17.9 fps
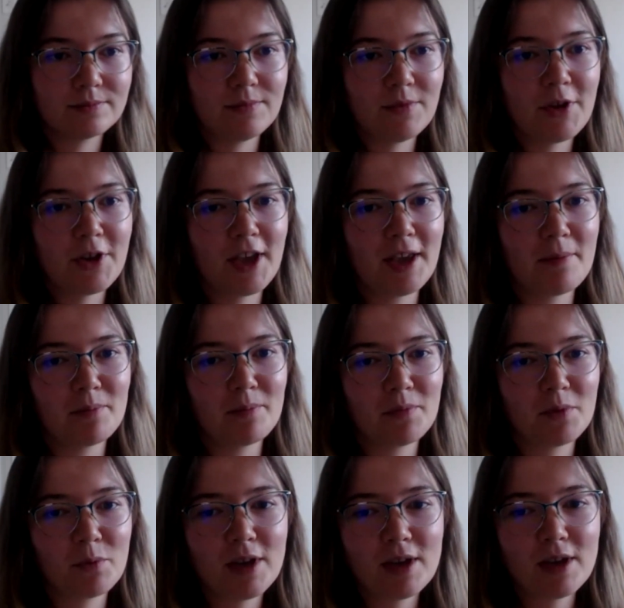Okay,
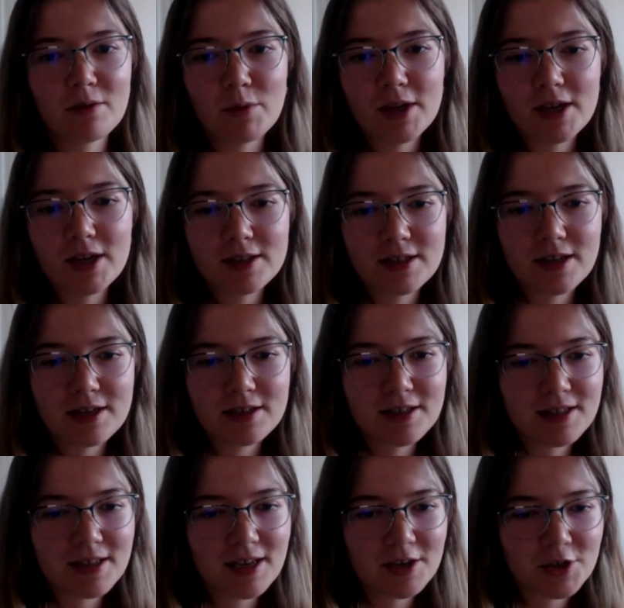we can start
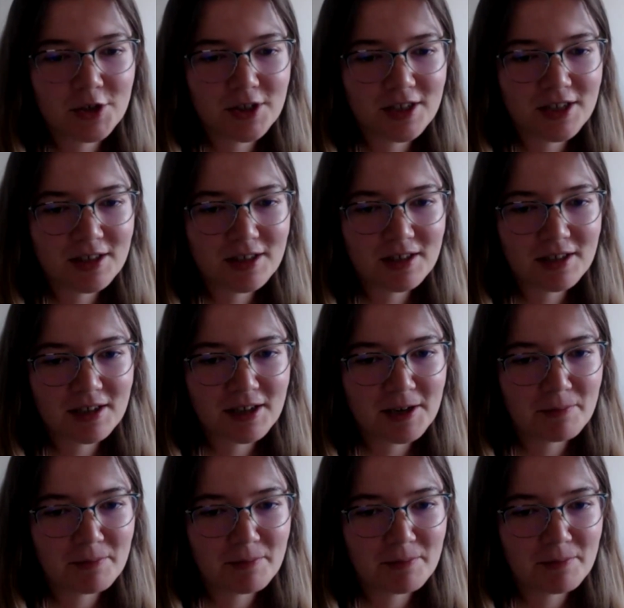the session.